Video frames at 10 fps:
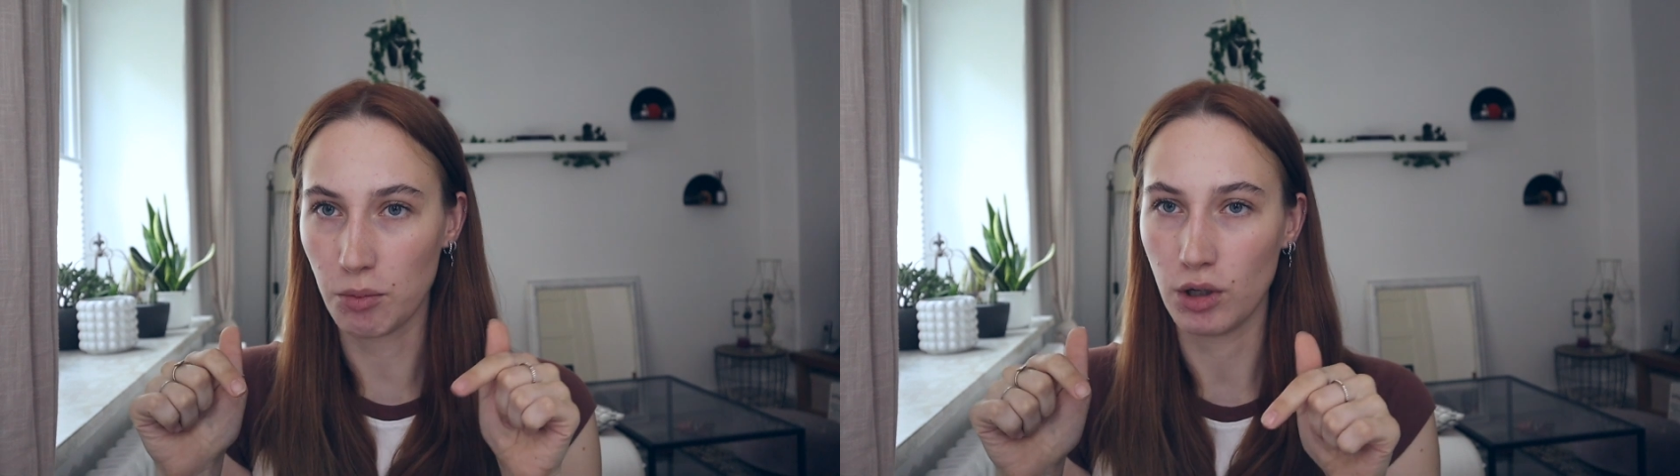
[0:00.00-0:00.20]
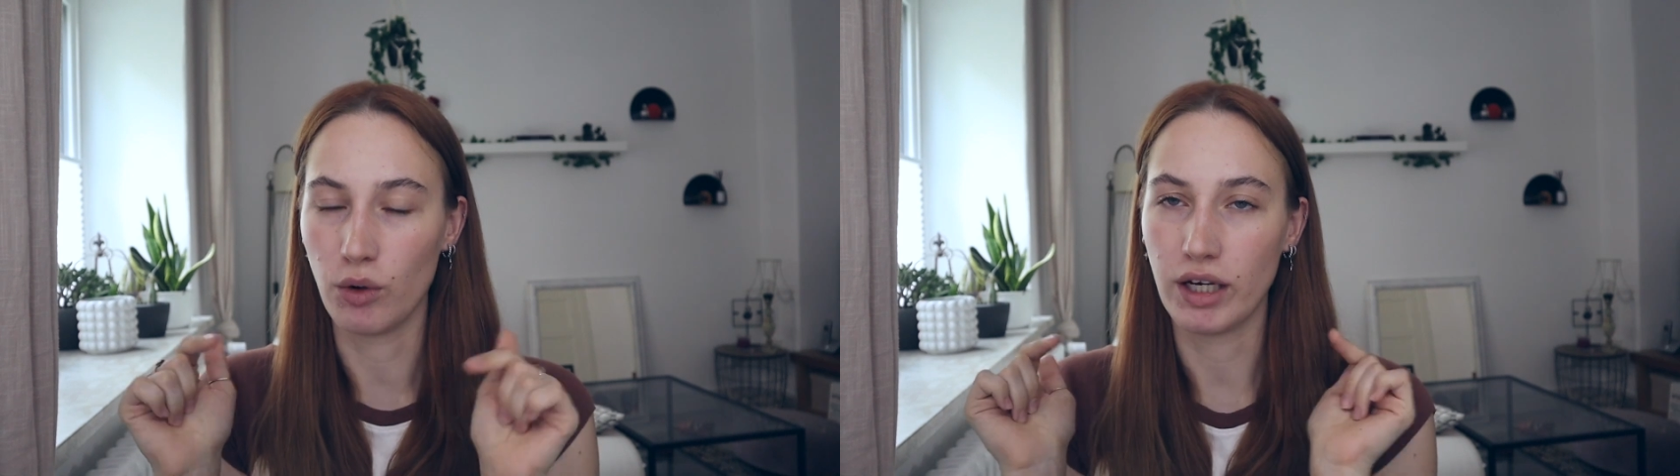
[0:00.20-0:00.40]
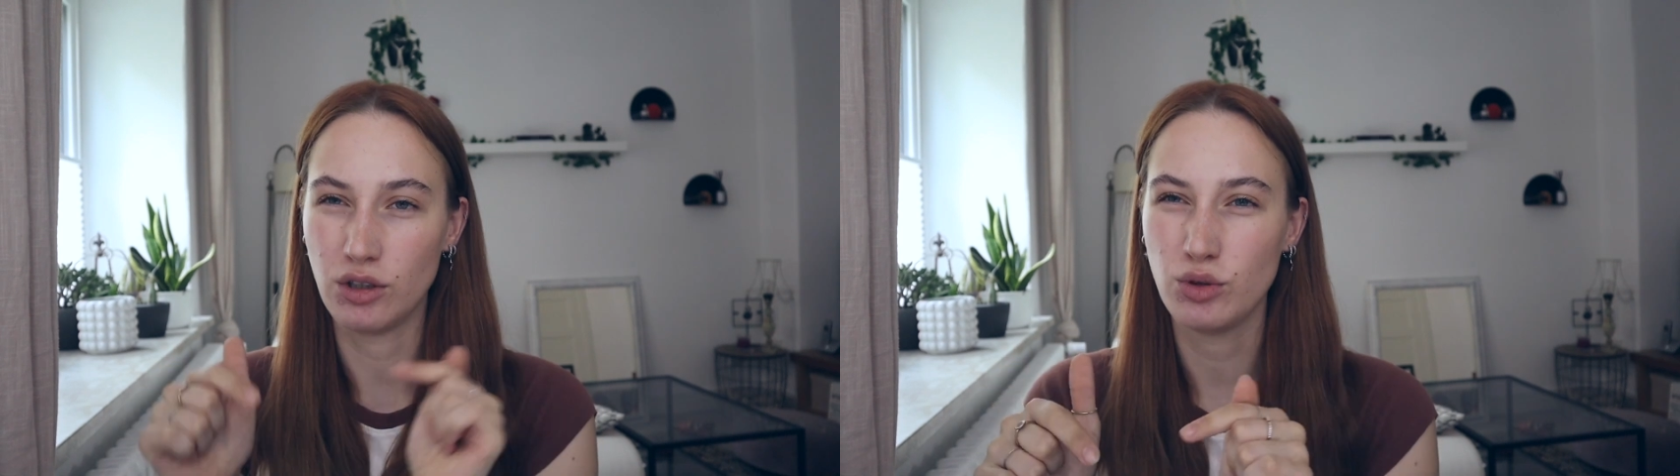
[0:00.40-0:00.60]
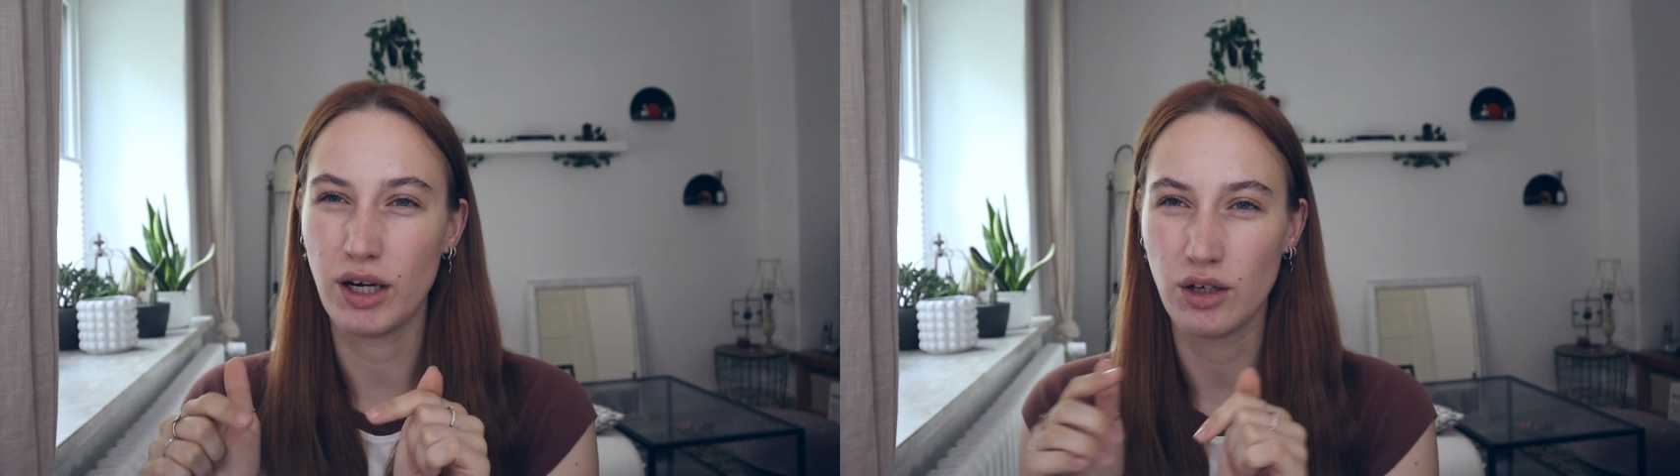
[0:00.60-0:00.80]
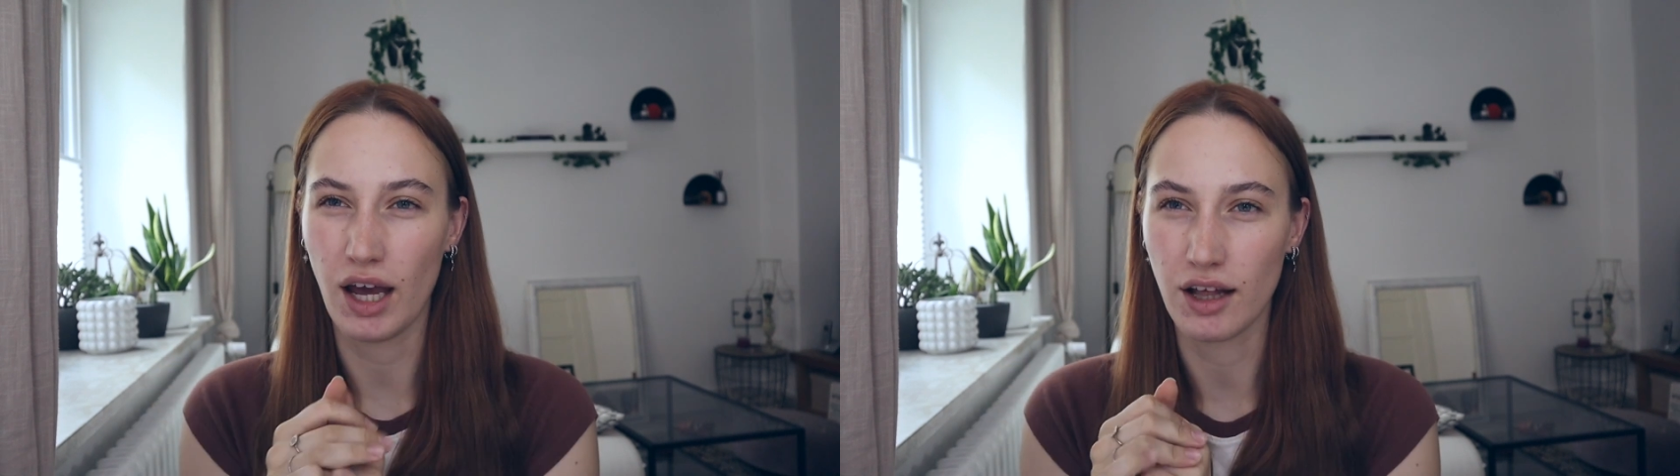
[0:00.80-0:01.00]
below and try
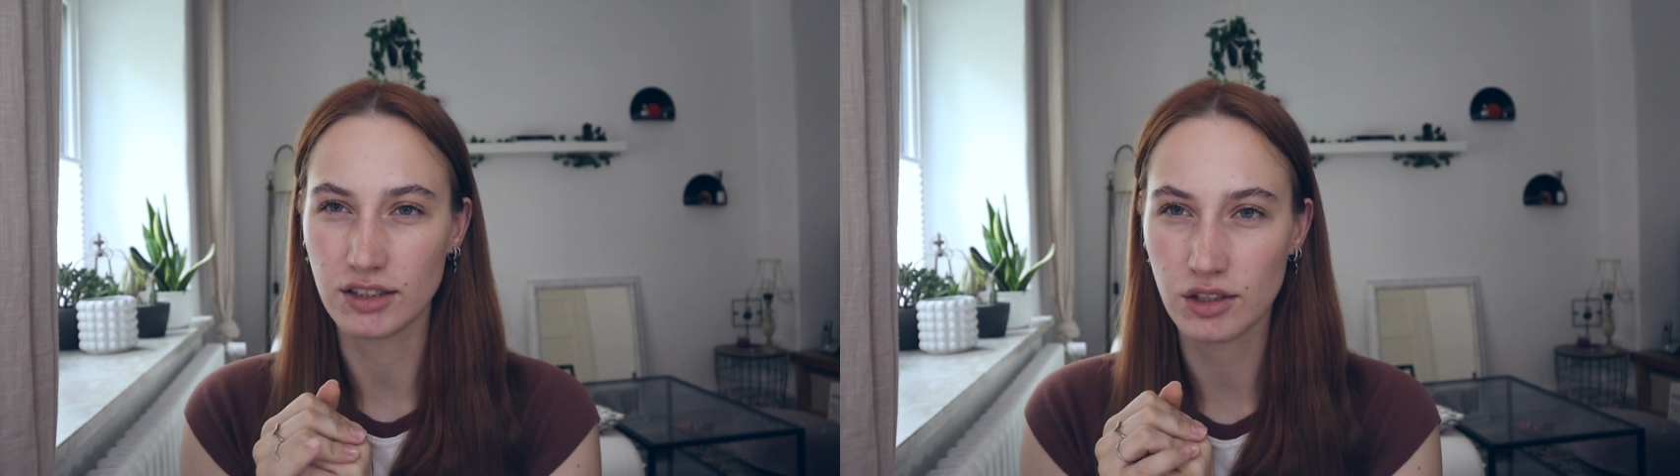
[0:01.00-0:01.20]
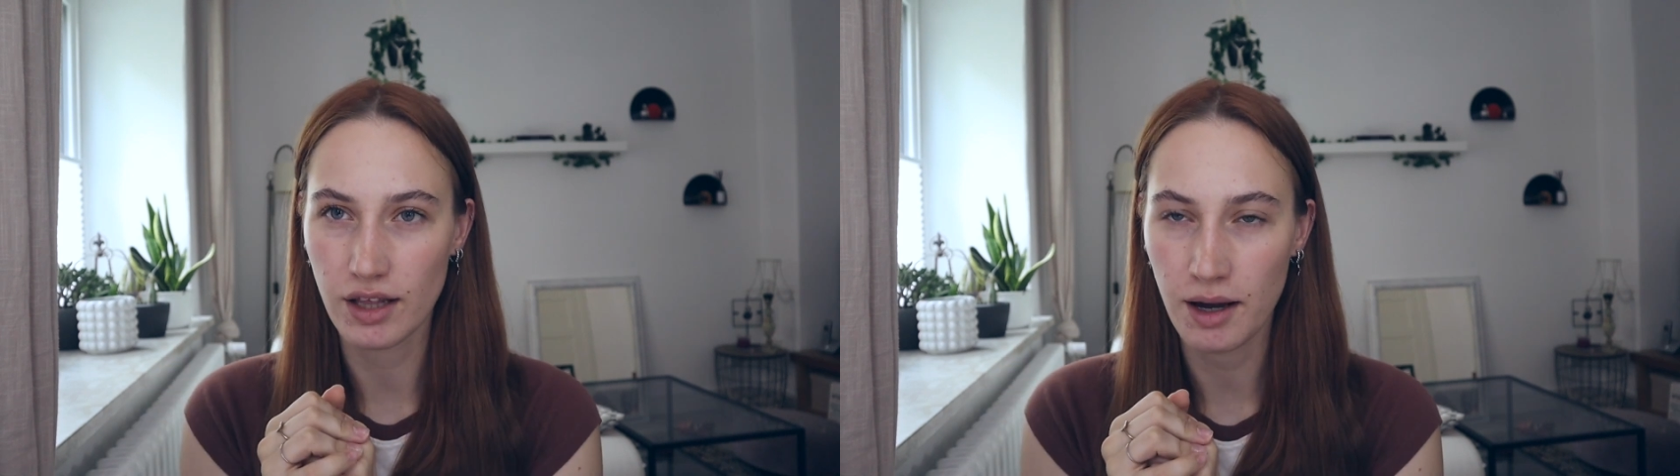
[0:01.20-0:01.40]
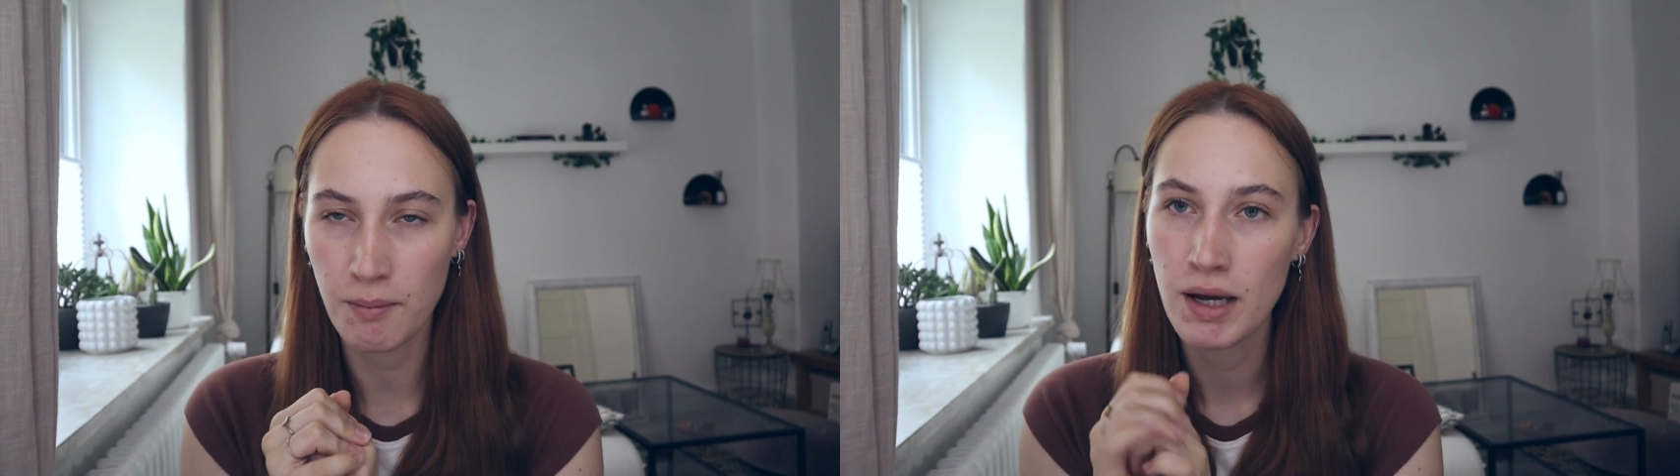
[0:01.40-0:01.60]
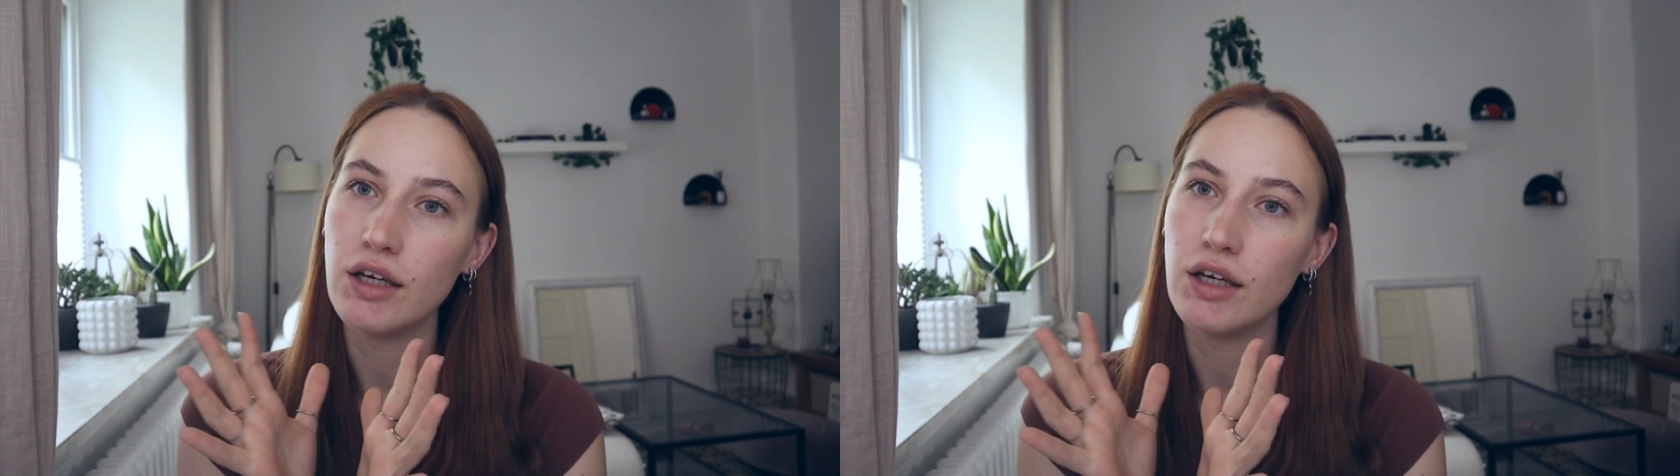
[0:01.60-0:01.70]
to answer them.